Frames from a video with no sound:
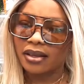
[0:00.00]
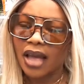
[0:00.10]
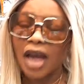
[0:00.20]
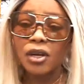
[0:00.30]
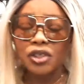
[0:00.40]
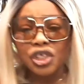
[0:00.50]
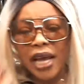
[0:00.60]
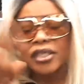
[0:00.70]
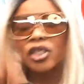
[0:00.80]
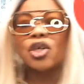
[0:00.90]
and you're
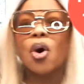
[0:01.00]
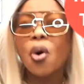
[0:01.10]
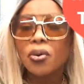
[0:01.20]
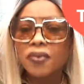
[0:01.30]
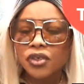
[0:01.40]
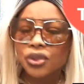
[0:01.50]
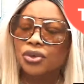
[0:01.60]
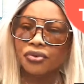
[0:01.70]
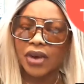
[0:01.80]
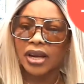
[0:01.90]
judging your own
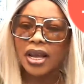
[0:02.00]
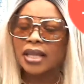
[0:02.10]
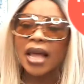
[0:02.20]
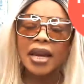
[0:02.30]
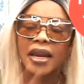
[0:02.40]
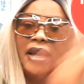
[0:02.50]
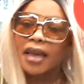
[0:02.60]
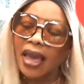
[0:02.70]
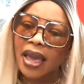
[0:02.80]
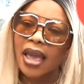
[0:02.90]
children that they're
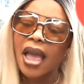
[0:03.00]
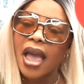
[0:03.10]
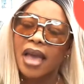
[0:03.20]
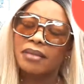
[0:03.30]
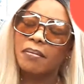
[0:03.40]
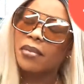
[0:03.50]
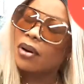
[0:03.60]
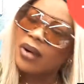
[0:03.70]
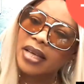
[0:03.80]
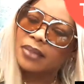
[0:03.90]
gay and
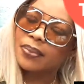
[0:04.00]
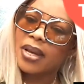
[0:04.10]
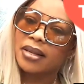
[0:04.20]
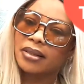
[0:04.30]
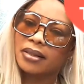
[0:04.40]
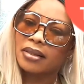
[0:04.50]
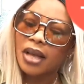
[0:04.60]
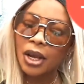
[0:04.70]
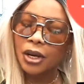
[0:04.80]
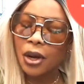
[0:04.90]
lesbians.
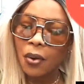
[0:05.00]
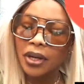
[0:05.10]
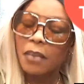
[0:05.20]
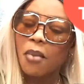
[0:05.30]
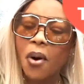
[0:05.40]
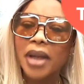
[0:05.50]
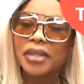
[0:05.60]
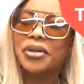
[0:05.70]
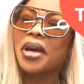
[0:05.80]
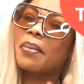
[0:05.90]
You know what? The more I
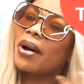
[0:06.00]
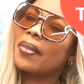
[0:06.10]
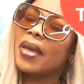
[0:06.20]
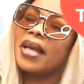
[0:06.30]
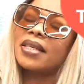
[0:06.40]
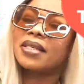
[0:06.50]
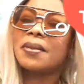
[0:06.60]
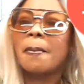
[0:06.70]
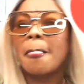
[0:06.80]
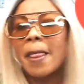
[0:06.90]
talk about this,
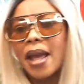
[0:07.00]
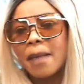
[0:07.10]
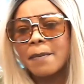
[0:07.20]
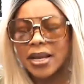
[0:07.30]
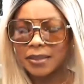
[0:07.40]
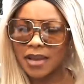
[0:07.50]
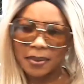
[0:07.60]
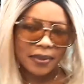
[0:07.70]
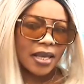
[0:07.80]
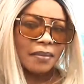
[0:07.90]
it makes me
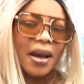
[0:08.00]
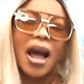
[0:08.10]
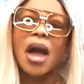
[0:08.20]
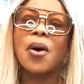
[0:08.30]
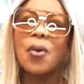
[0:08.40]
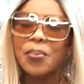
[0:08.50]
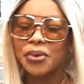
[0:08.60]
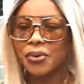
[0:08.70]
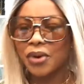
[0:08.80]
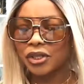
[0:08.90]
upset, but I hope
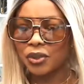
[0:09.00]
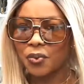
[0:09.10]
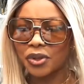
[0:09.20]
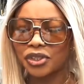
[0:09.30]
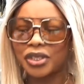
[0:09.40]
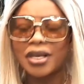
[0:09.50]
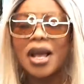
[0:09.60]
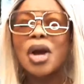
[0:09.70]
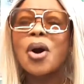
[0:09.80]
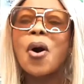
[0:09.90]
you're going to watch it.
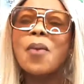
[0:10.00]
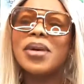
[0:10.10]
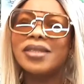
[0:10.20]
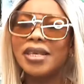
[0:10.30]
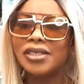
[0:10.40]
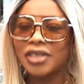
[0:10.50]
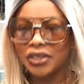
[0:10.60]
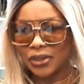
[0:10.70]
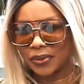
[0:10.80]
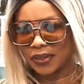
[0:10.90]
Call me DJ
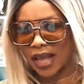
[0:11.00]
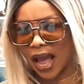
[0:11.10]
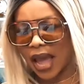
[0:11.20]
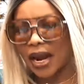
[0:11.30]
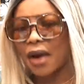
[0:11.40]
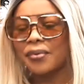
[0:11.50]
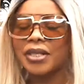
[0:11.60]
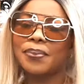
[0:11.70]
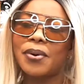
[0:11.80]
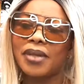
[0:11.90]
Stonezia, and I'll
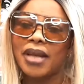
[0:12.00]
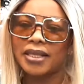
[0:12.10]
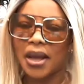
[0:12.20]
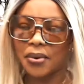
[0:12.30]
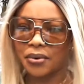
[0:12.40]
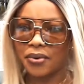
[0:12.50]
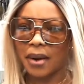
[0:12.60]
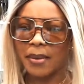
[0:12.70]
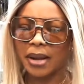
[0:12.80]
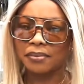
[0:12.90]
respond yes,
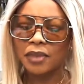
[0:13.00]
Apokraba.